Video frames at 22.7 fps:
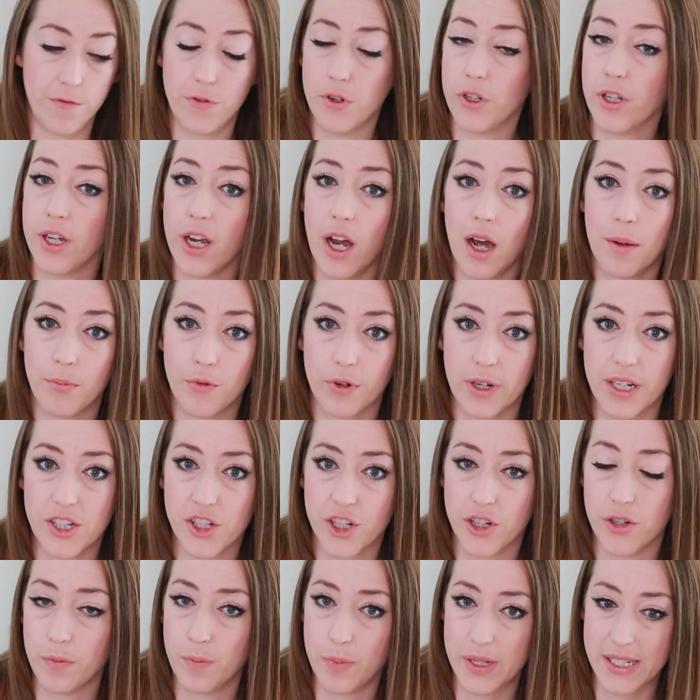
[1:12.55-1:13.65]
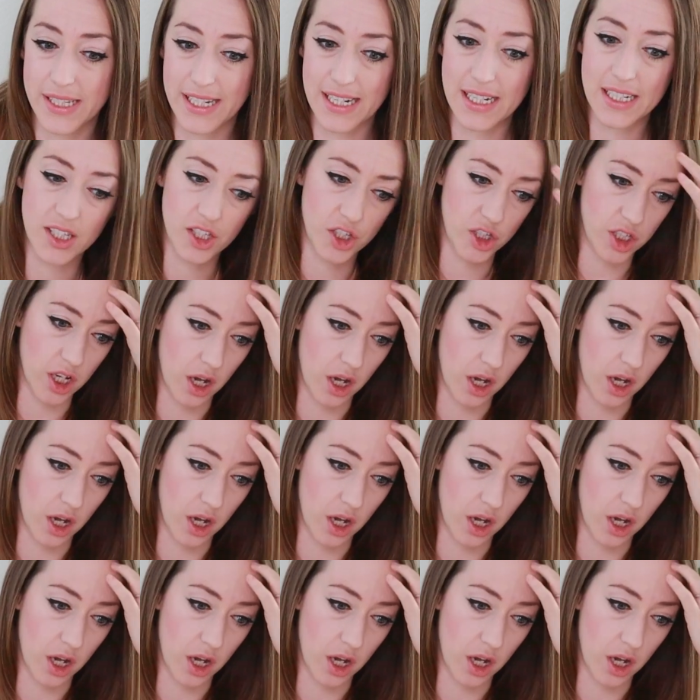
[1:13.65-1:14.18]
fully operational business.